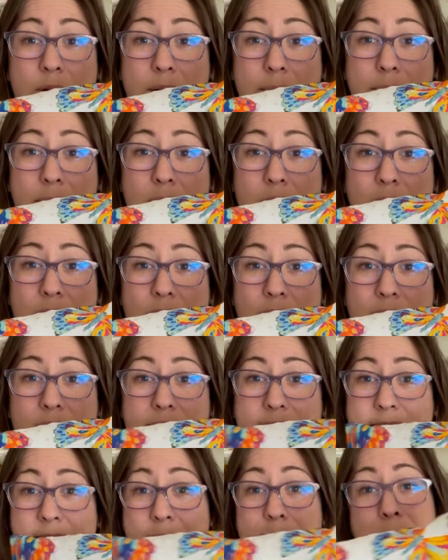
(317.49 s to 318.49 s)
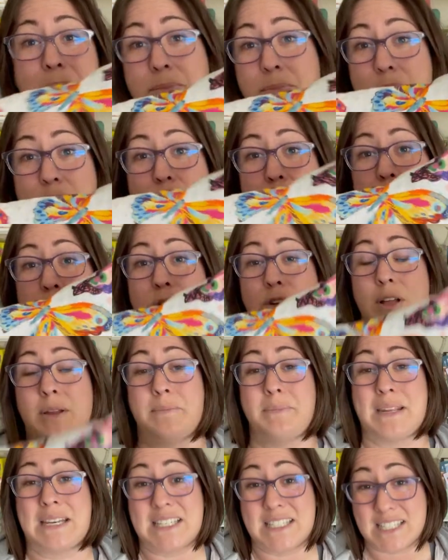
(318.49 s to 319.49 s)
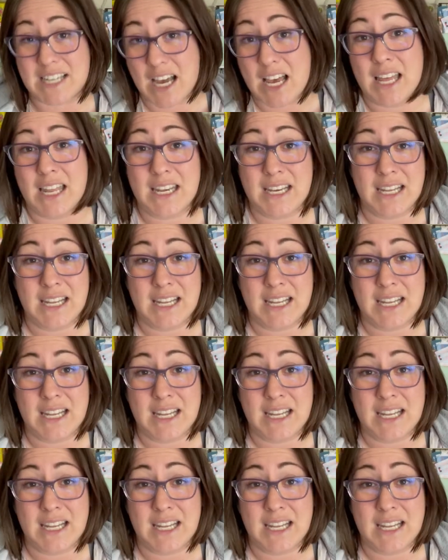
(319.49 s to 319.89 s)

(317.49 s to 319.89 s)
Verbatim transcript: it belongs and be beautiful and be done.